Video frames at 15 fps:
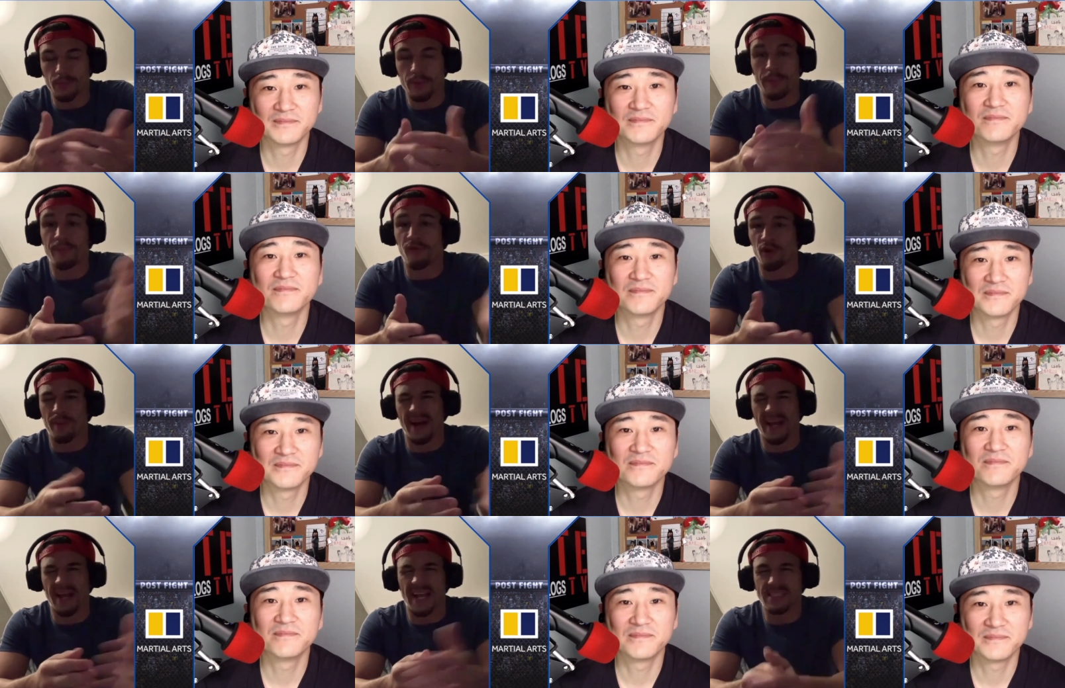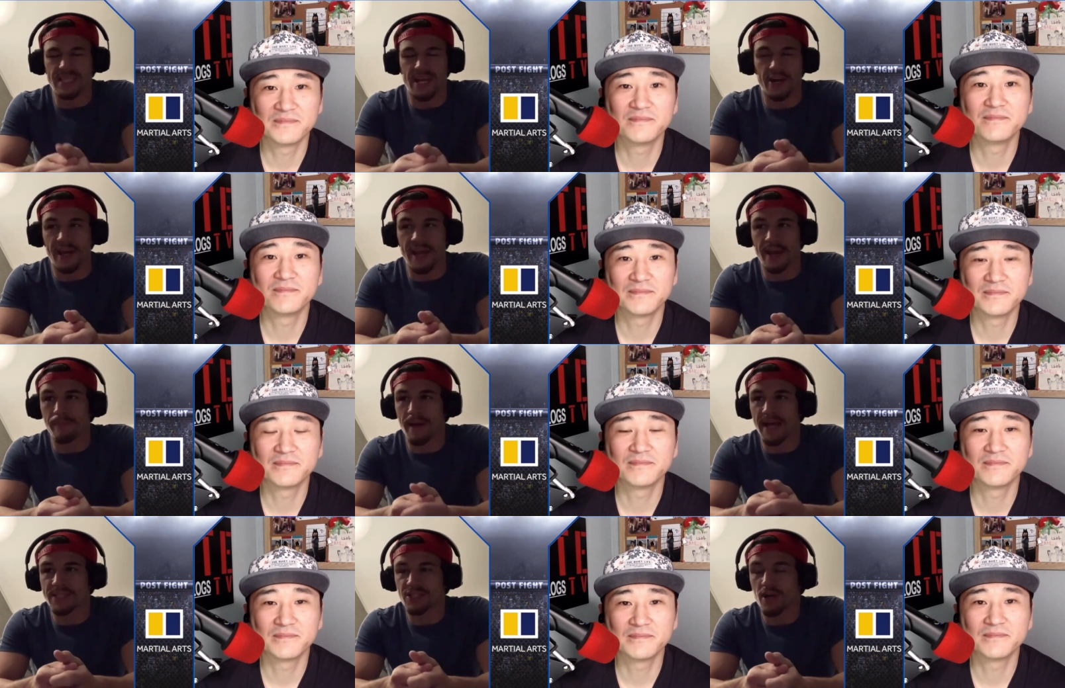Speaker 1: up with before, but I guess he already had a
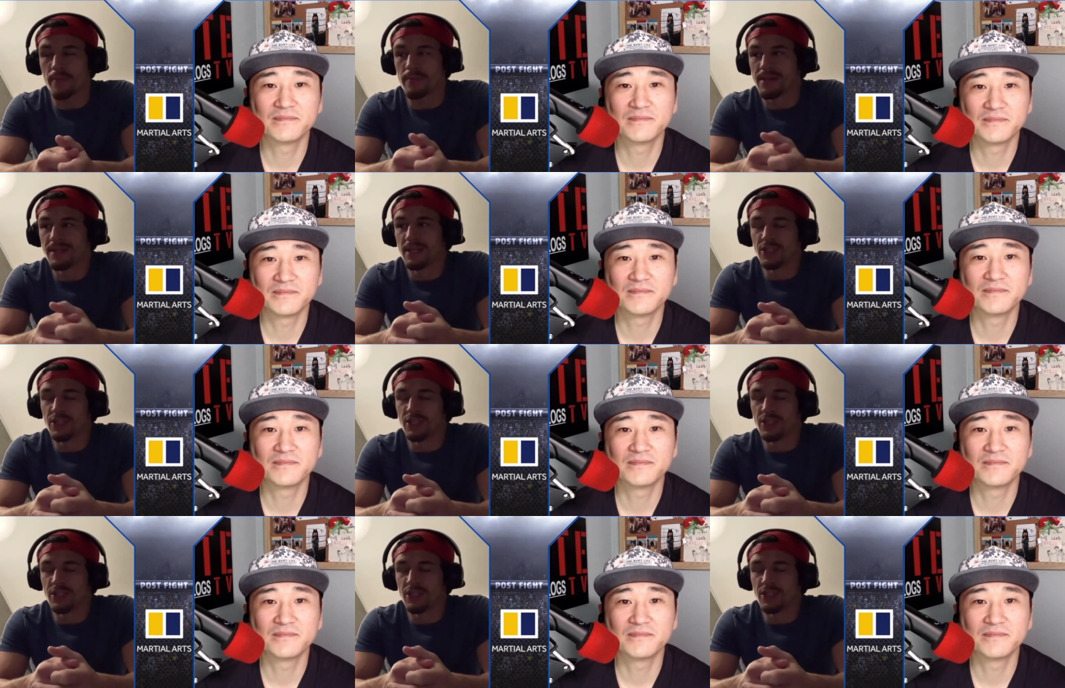matchup.